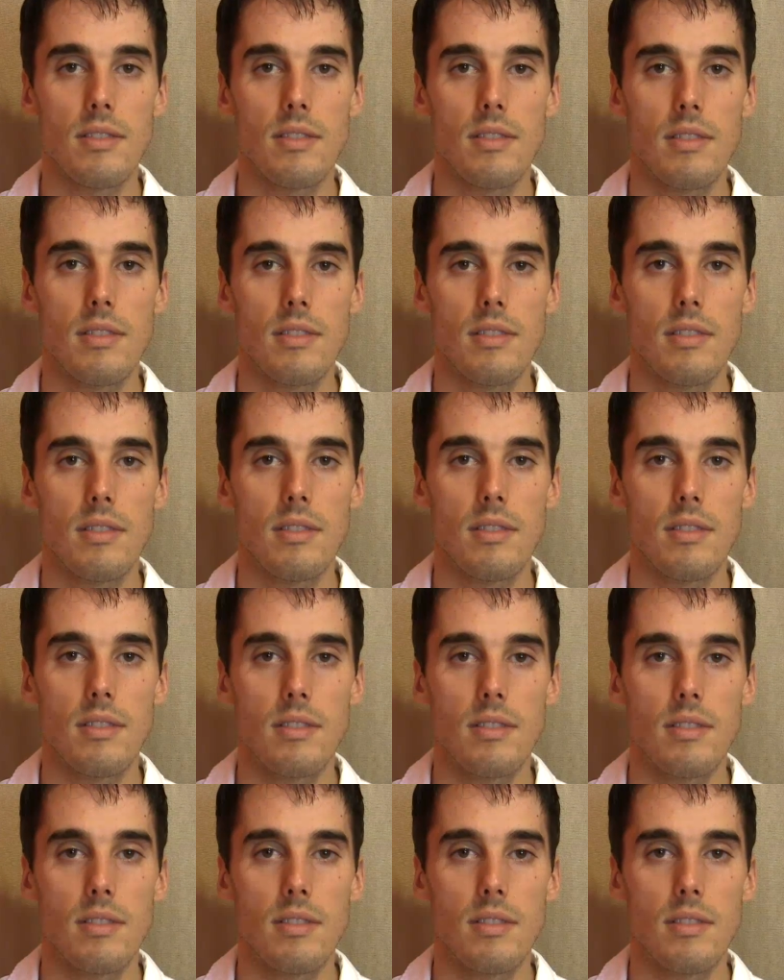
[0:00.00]

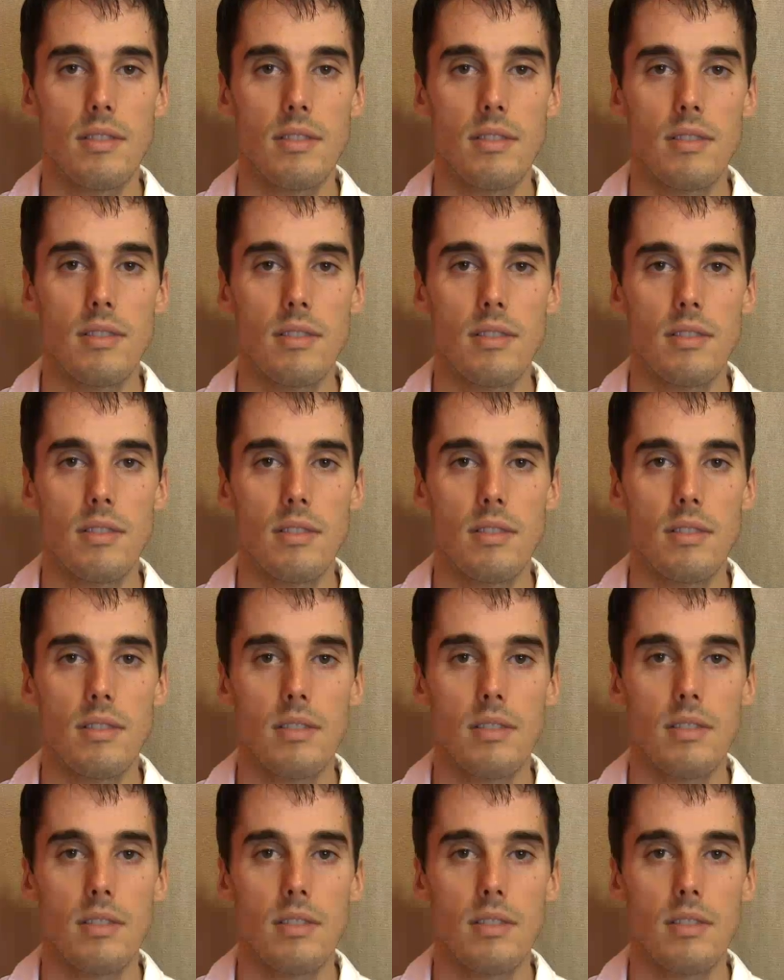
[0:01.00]
Nobody speaks.